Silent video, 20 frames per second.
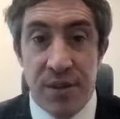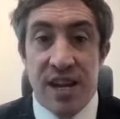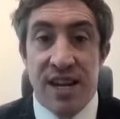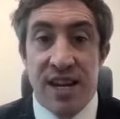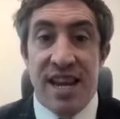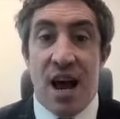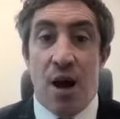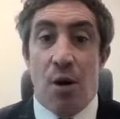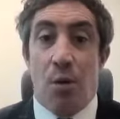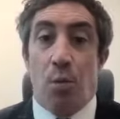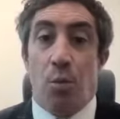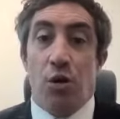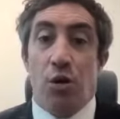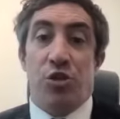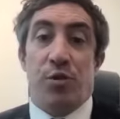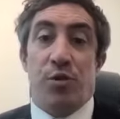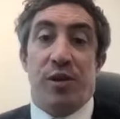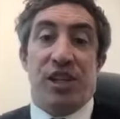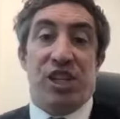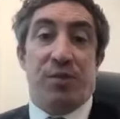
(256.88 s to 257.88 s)
Now, what
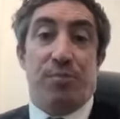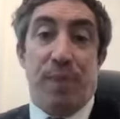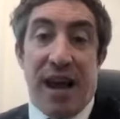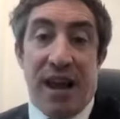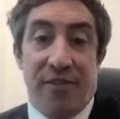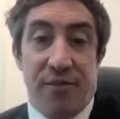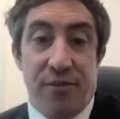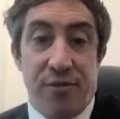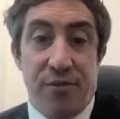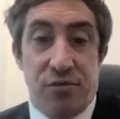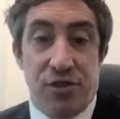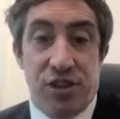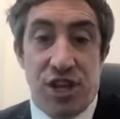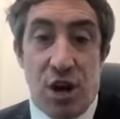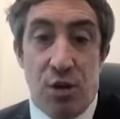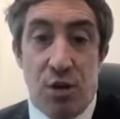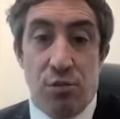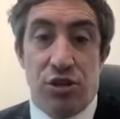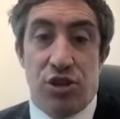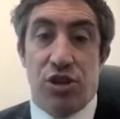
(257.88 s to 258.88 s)
to expect from the
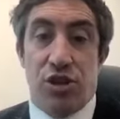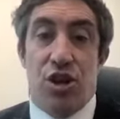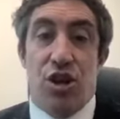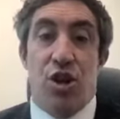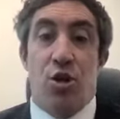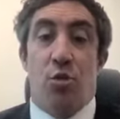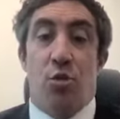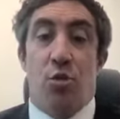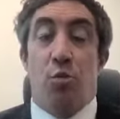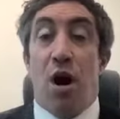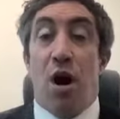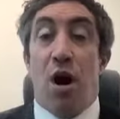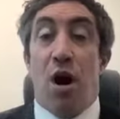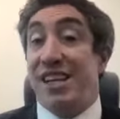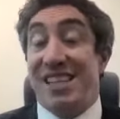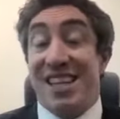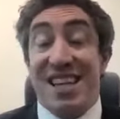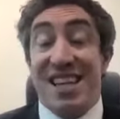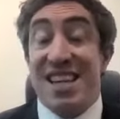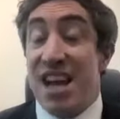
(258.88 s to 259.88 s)
results? Well,
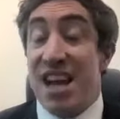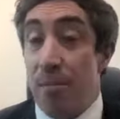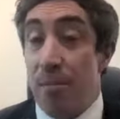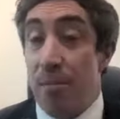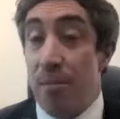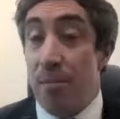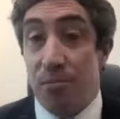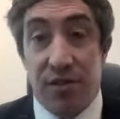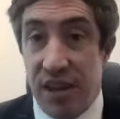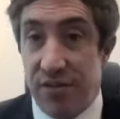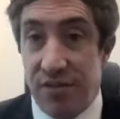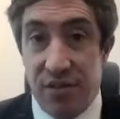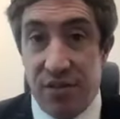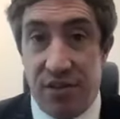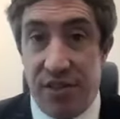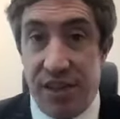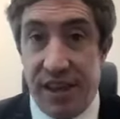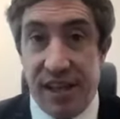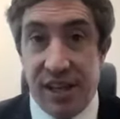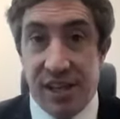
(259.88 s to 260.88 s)
there's a number of
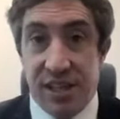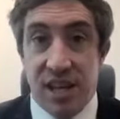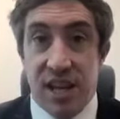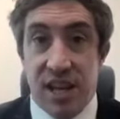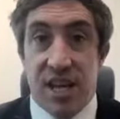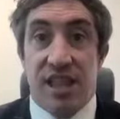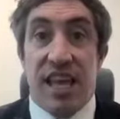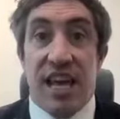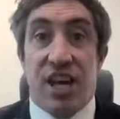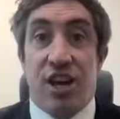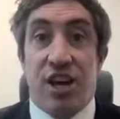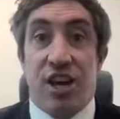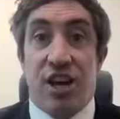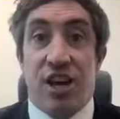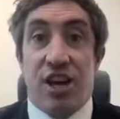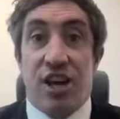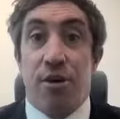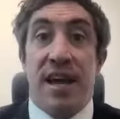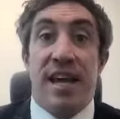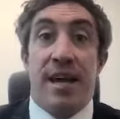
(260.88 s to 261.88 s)
different things. There
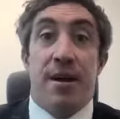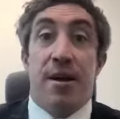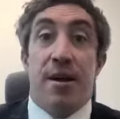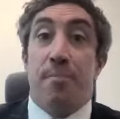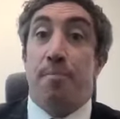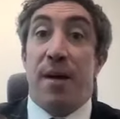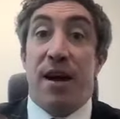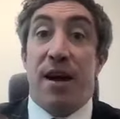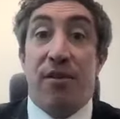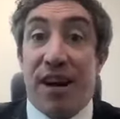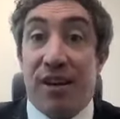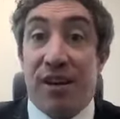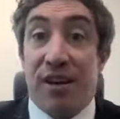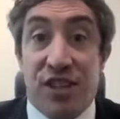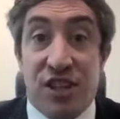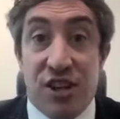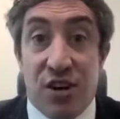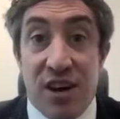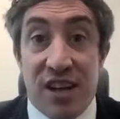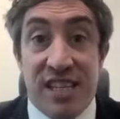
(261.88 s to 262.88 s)
could be better
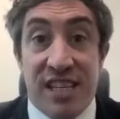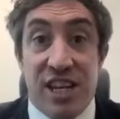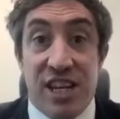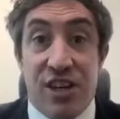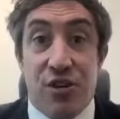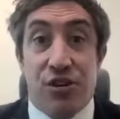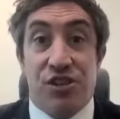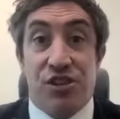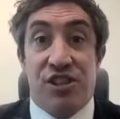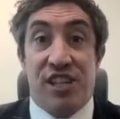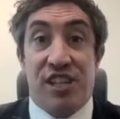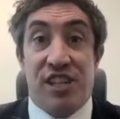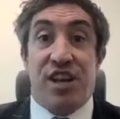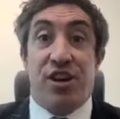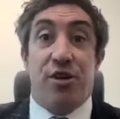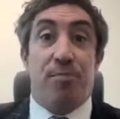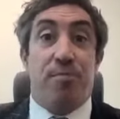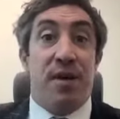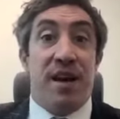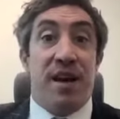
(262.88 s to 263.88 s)
advertising costs. There
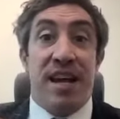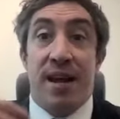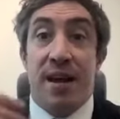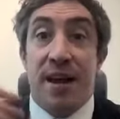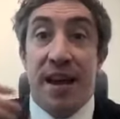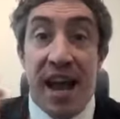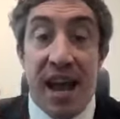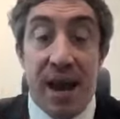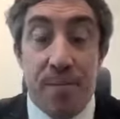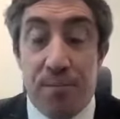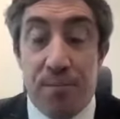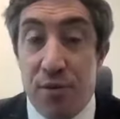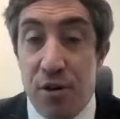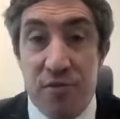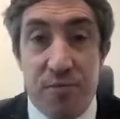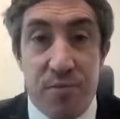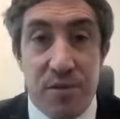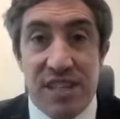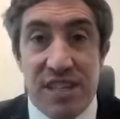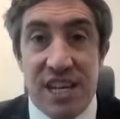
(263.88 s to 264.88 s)
could be
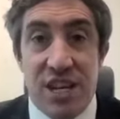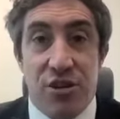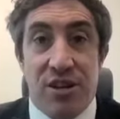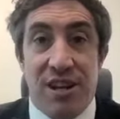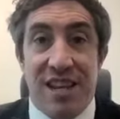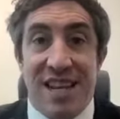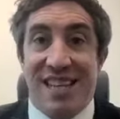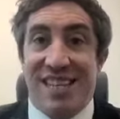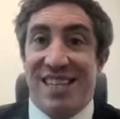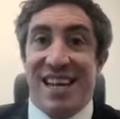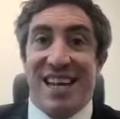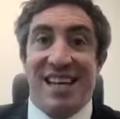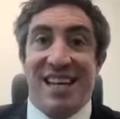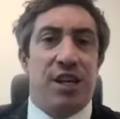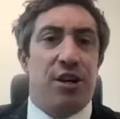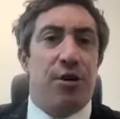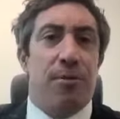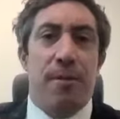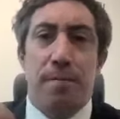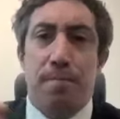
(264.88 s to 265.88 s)
improvements in your listings. It
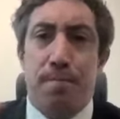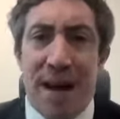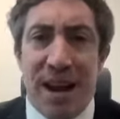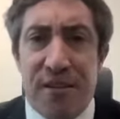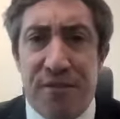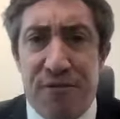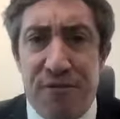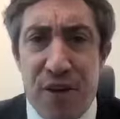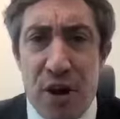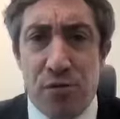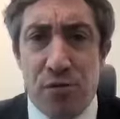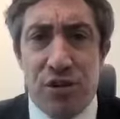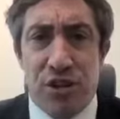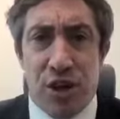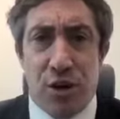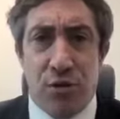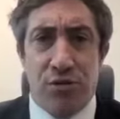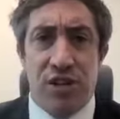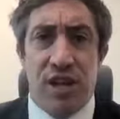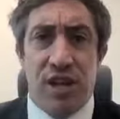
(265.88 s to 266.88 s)
could be better
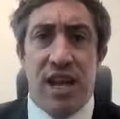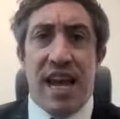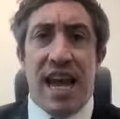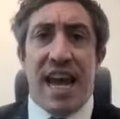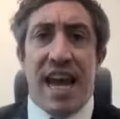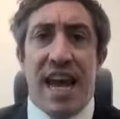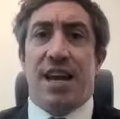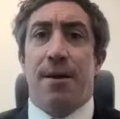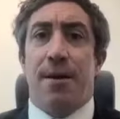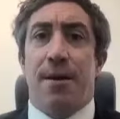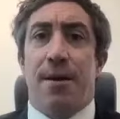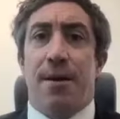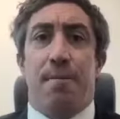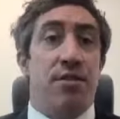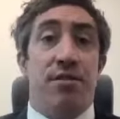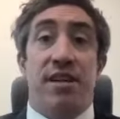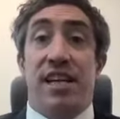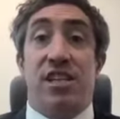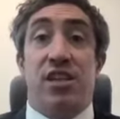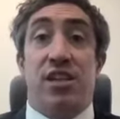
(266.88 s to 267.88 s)
photos. It could be
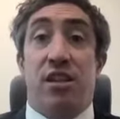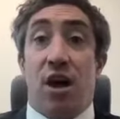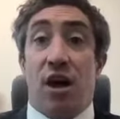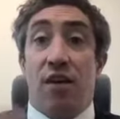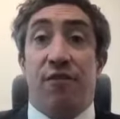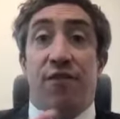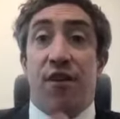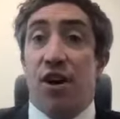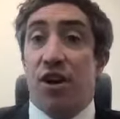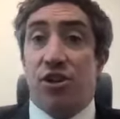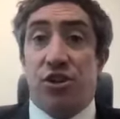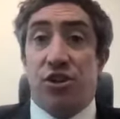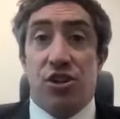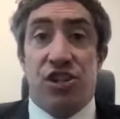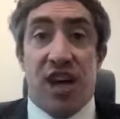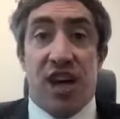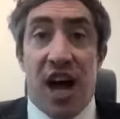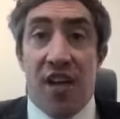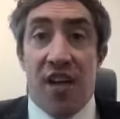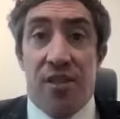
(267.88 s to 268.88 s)
you need to diverse
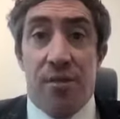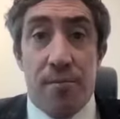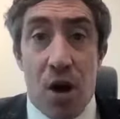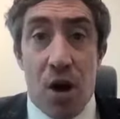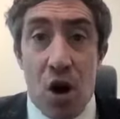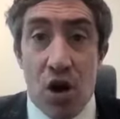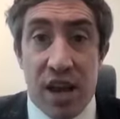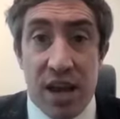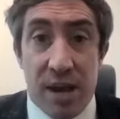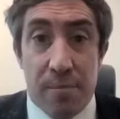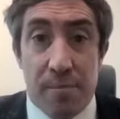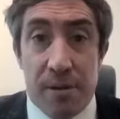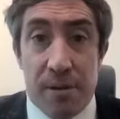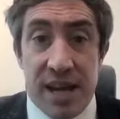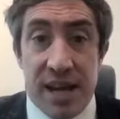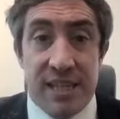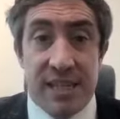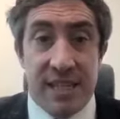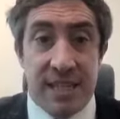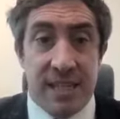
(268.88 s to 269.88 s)
onto other
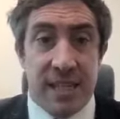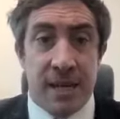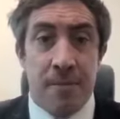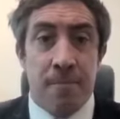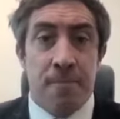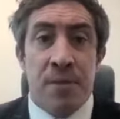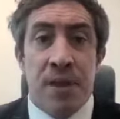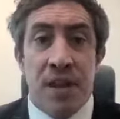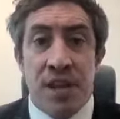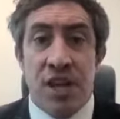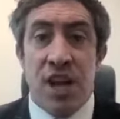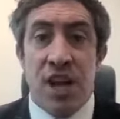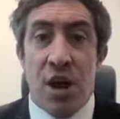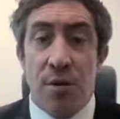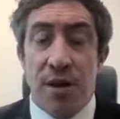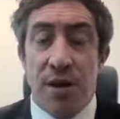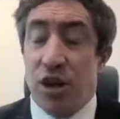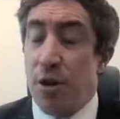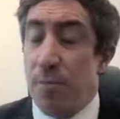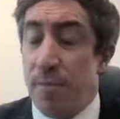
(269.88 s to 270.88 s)
marketplaces.
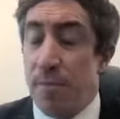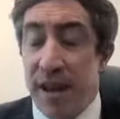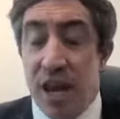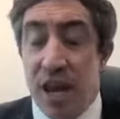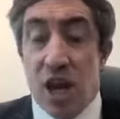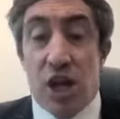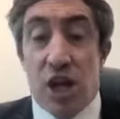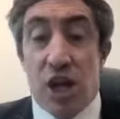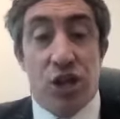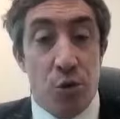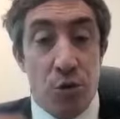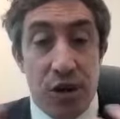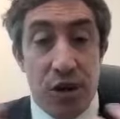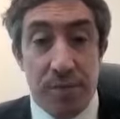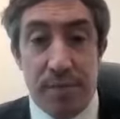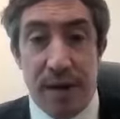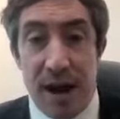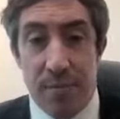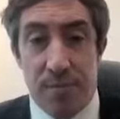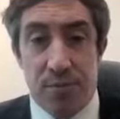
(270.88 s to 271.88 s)
It could be talking
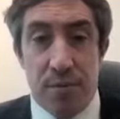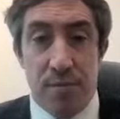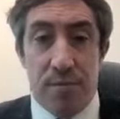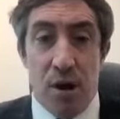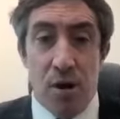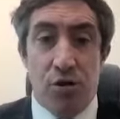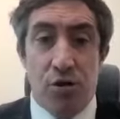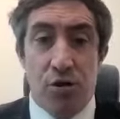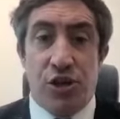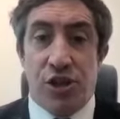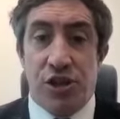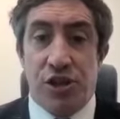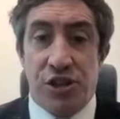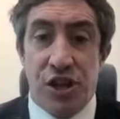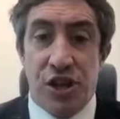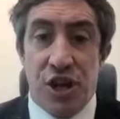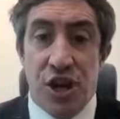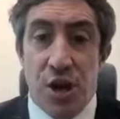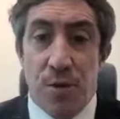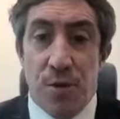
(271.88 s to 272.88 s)
about promotions.
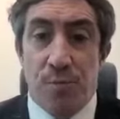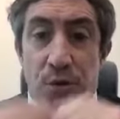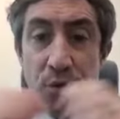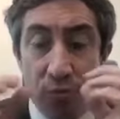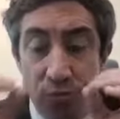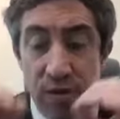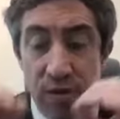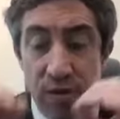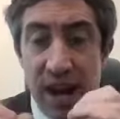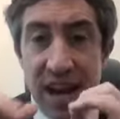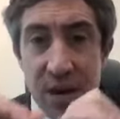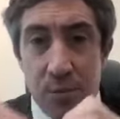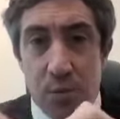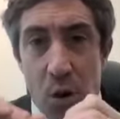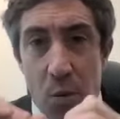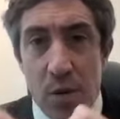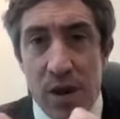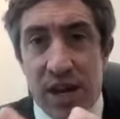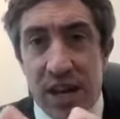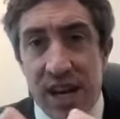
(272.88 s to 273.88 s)
But really
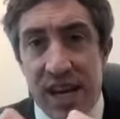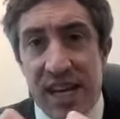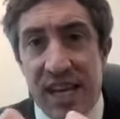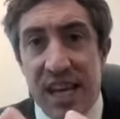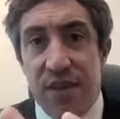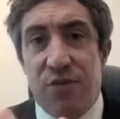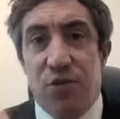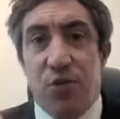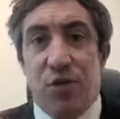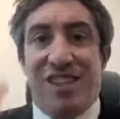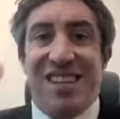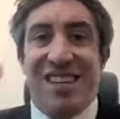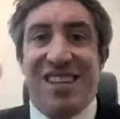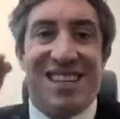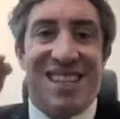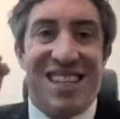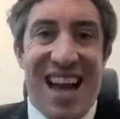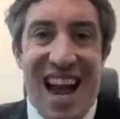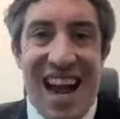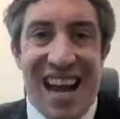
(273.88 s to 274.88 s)
what we're going to give you is the
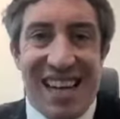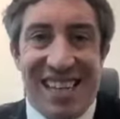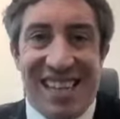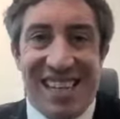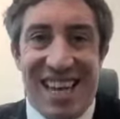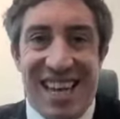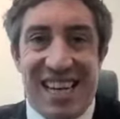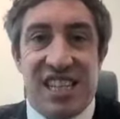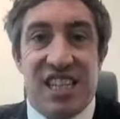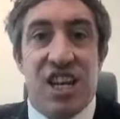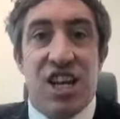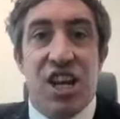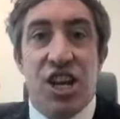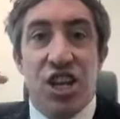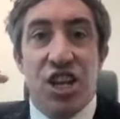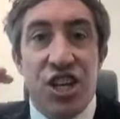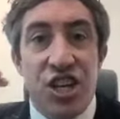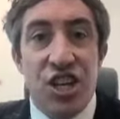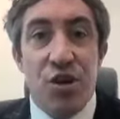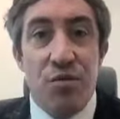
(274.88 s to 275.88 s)
tactics
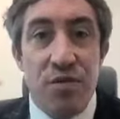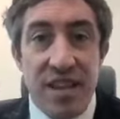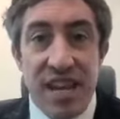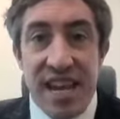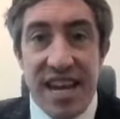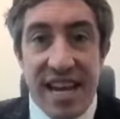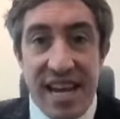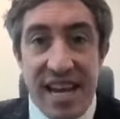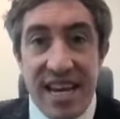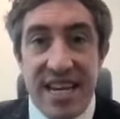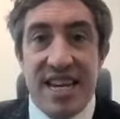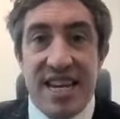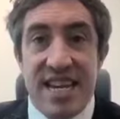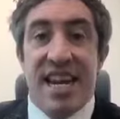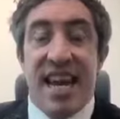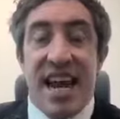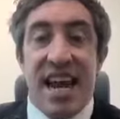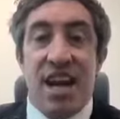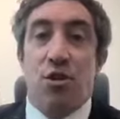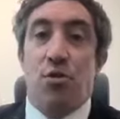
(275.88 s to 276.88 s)
you need
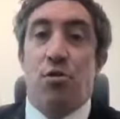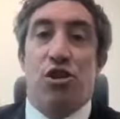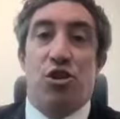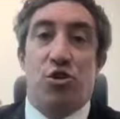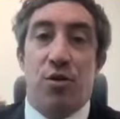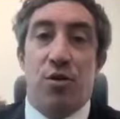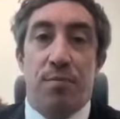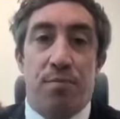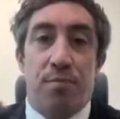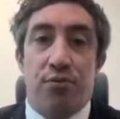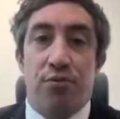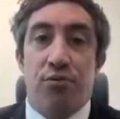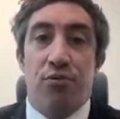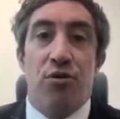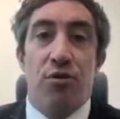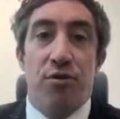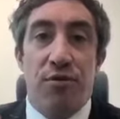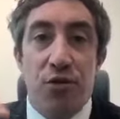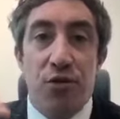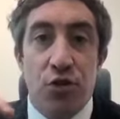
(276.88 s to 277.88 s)
in order to
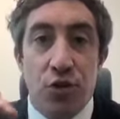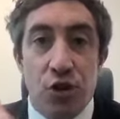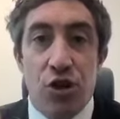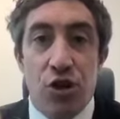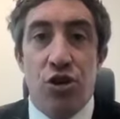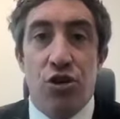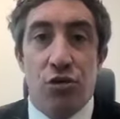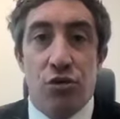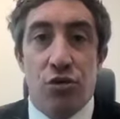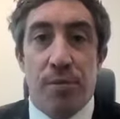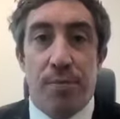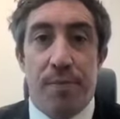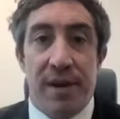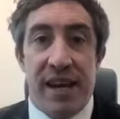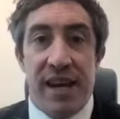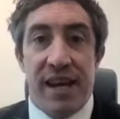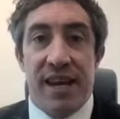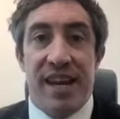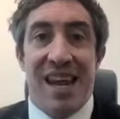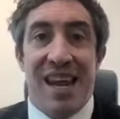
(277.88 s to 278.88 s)
improve your
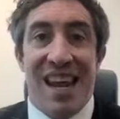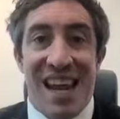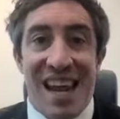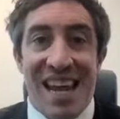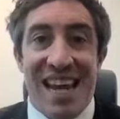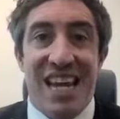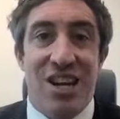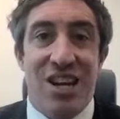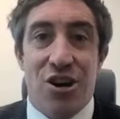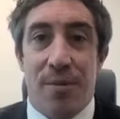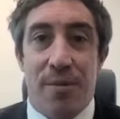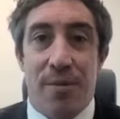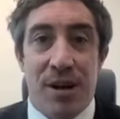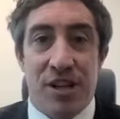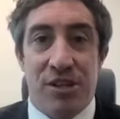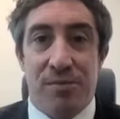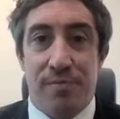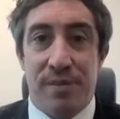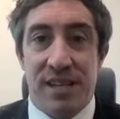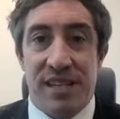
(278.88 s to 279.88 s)
European
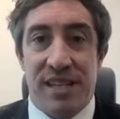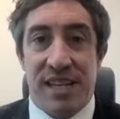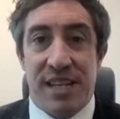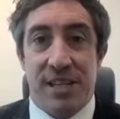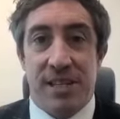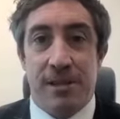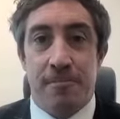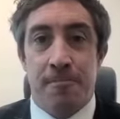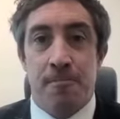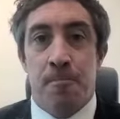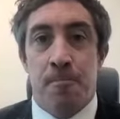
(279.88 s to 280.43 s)
e-commerce business.